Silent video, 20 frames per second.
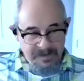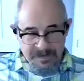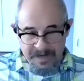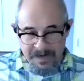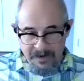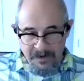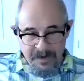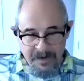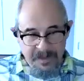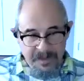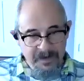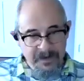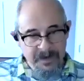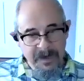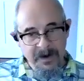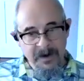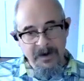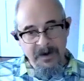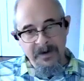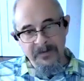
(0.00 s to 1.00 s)
carry the
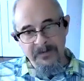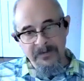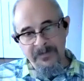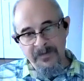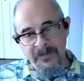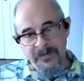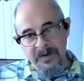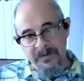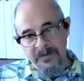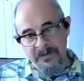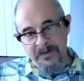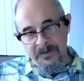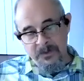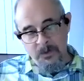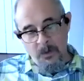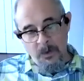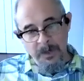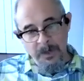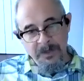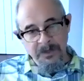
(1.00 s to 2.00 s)
narrative
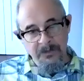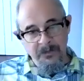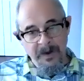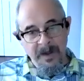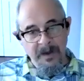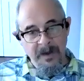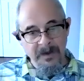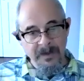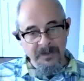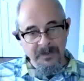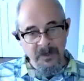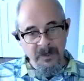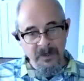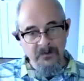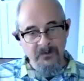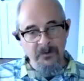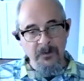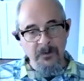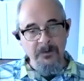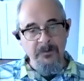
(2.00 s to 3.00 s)
stories around and
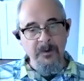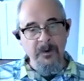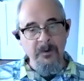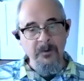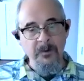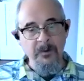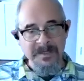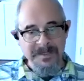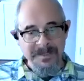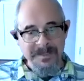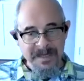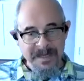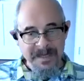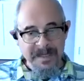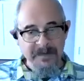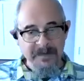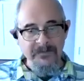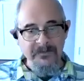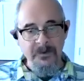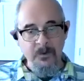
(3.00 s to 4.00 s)
so forth, but we see
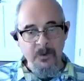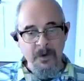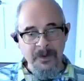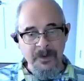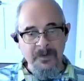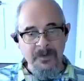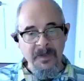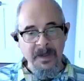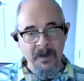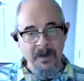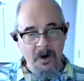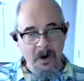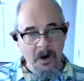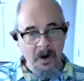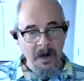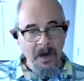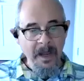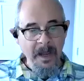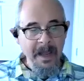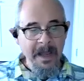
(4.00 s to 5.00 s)
them for what they
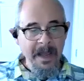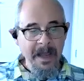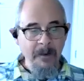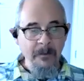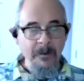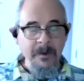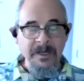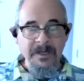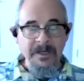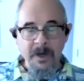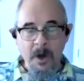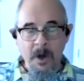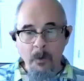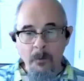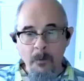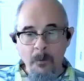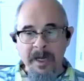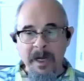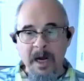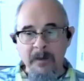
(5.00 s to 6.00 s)
are and we
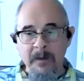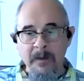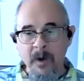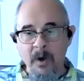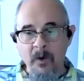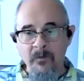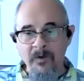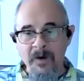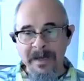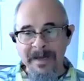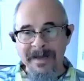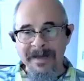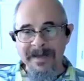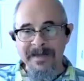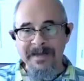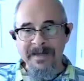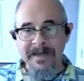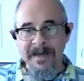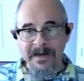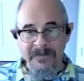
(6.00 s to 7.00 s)
don't become overly
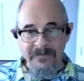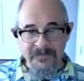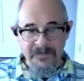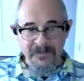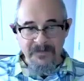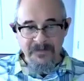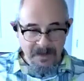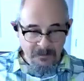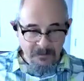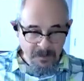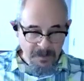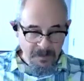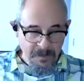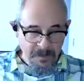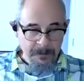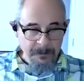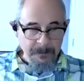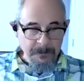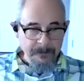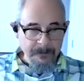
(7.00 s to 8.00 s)
identified with them.
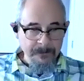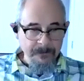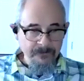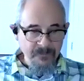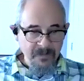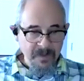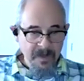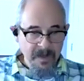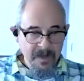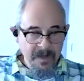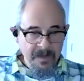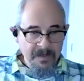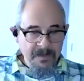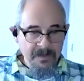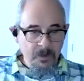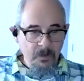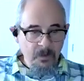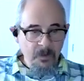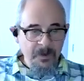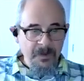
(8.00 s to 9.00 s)

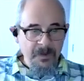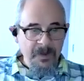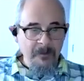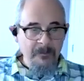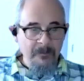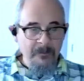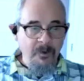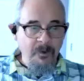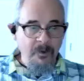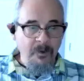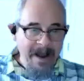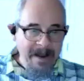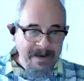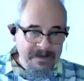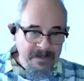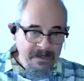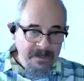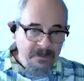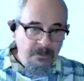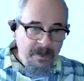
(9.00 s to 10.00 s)
So, with our
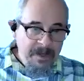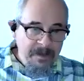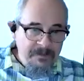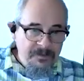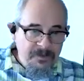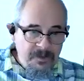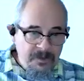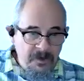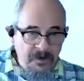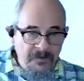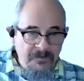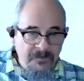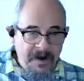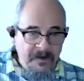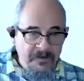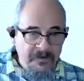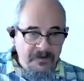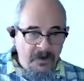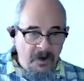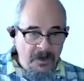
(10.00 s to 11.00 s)
practice, we observe
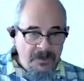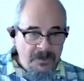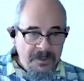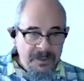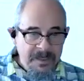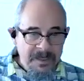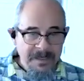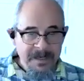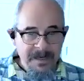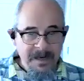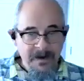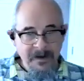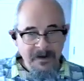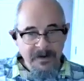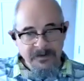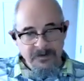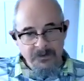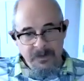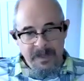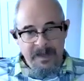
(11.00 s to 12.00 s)
our thoughts and
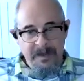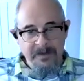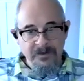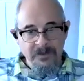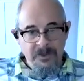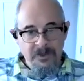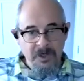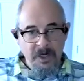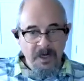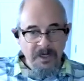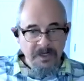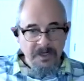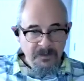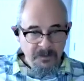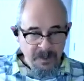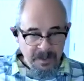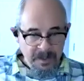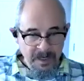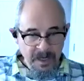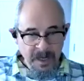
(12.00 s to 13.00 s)
narratives without
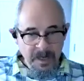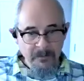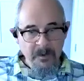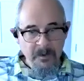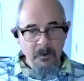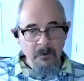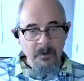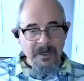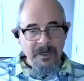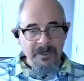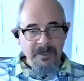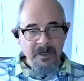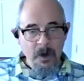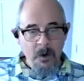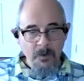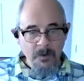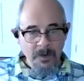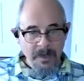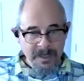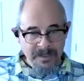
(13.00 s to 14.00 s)
judgment, but we
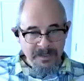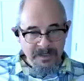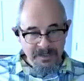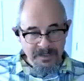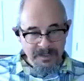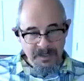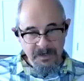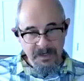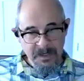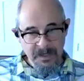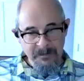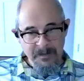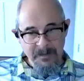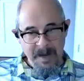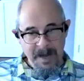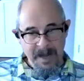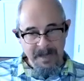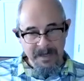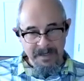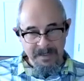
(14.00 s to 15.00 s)
don't necessarily
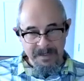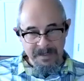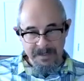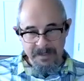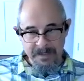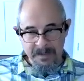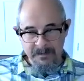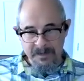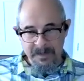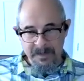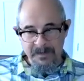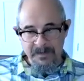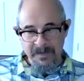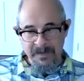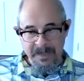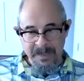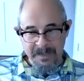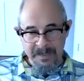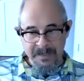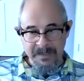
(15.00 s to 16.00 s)
buy into them and
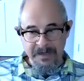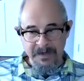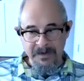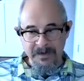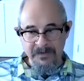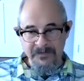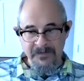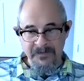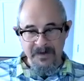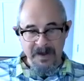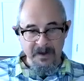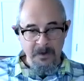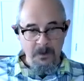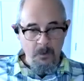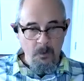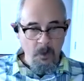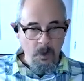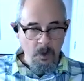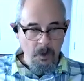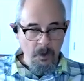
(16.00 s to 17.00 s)
think that they're the
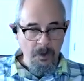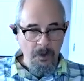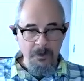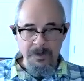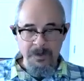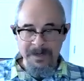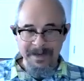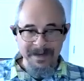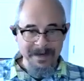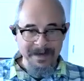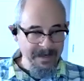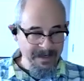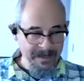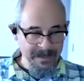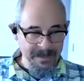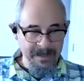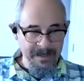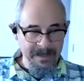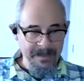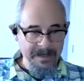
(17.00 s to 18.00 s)
final word on any
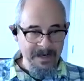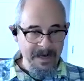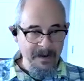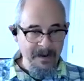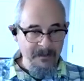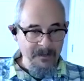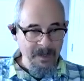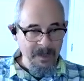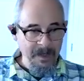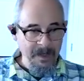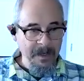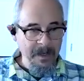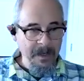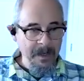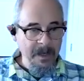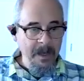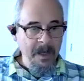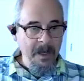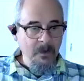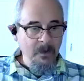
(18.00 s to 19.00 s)
topic.
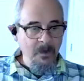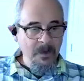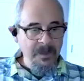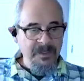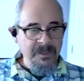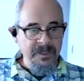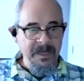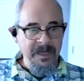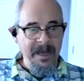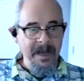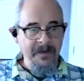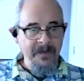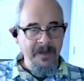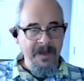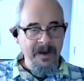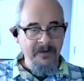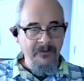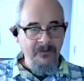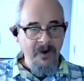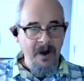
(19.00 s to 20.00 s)
We see how
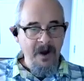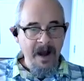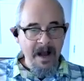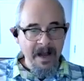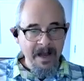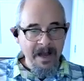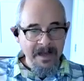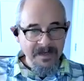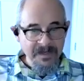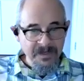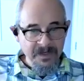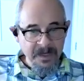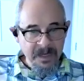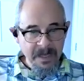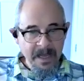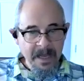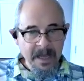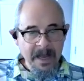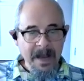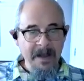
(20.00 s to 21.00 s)
they arise,
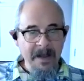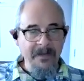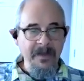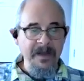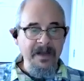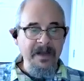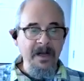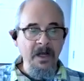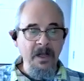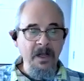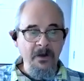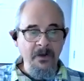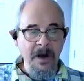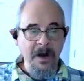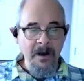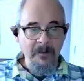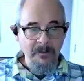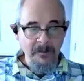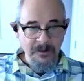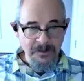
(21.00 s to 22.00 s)
how they color
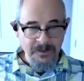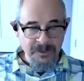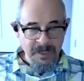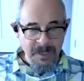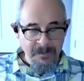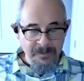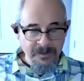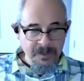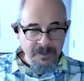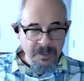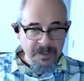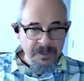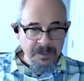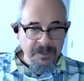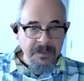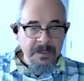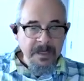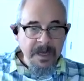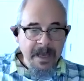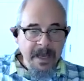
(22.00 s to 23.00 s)
our
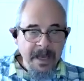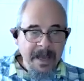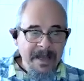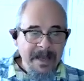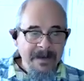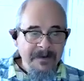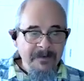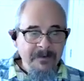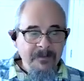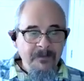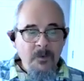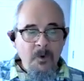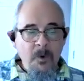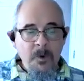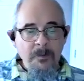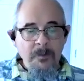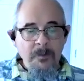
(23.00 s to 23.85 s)
perception, and more